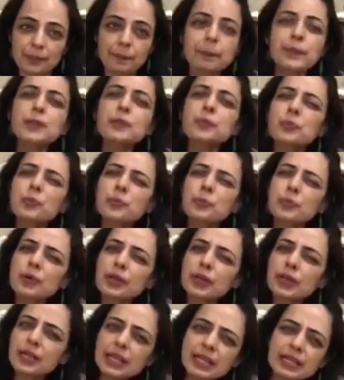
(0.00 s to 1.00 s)
But
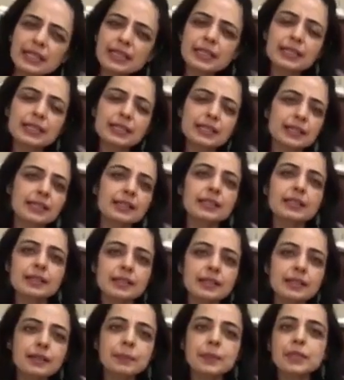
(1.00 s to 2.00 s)
let's discuss a
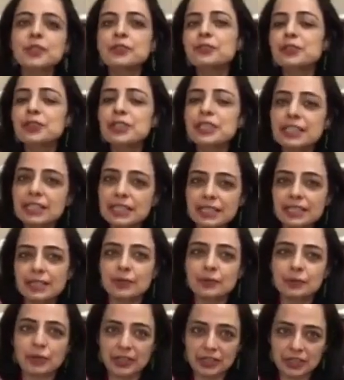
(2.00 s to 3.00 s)
little bit of a
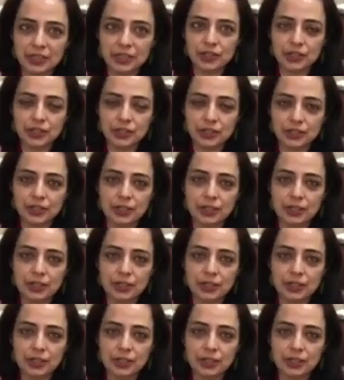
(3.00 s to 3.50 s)
disadvantage here.